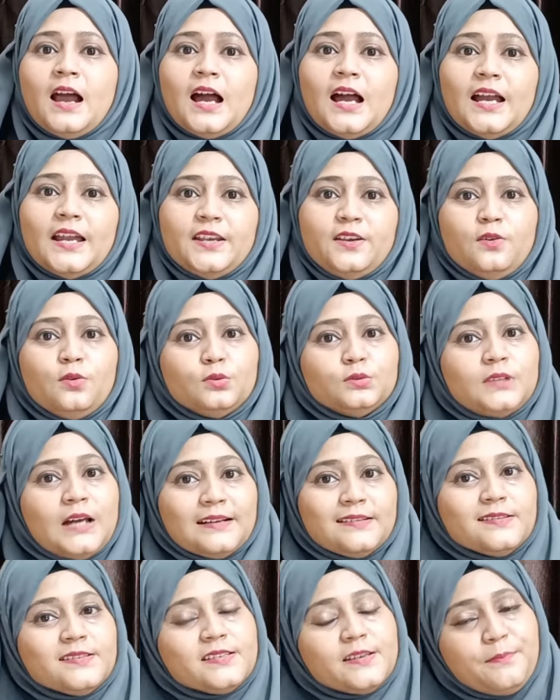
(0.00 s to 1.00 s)
I know
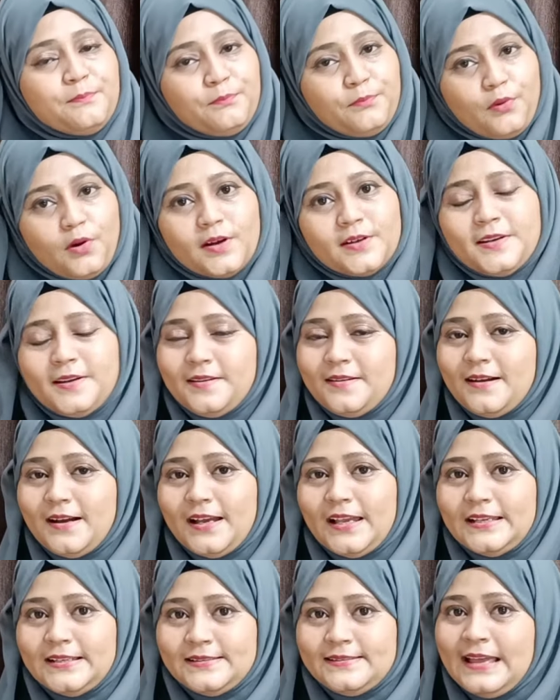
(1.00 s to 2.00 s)
that is important,
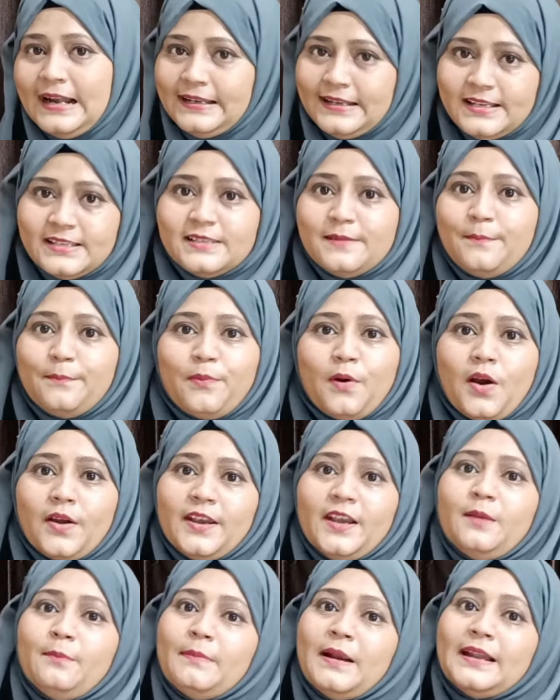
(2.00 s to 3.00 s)
guys, that is
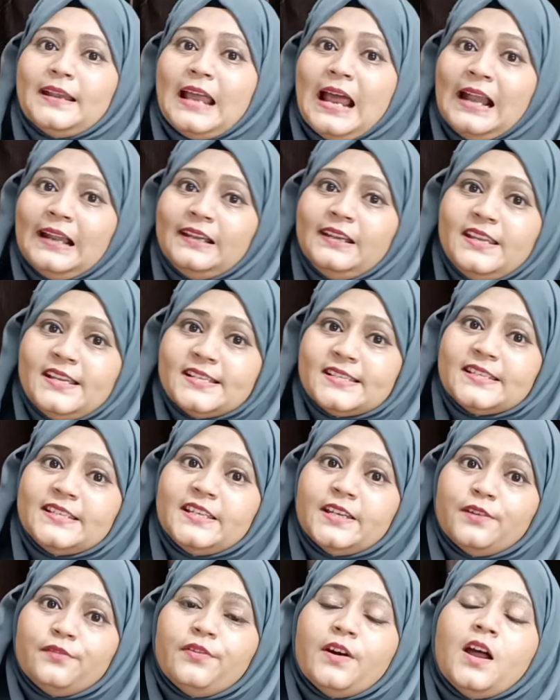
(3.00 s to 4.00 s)
important, but at least
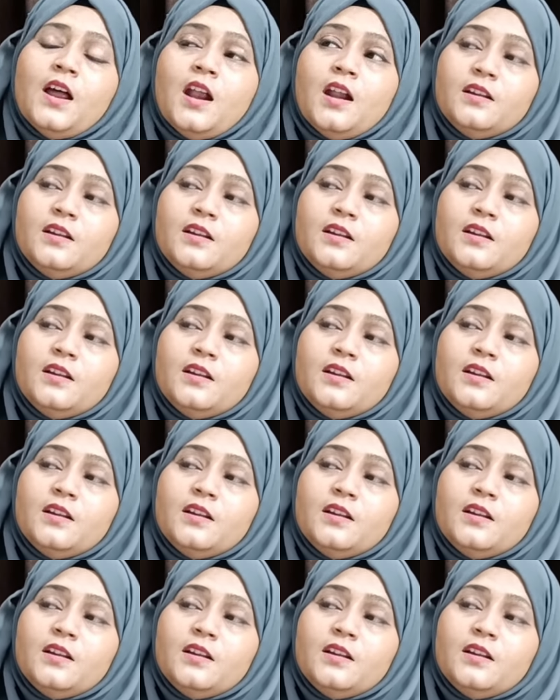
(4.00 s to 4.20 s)
give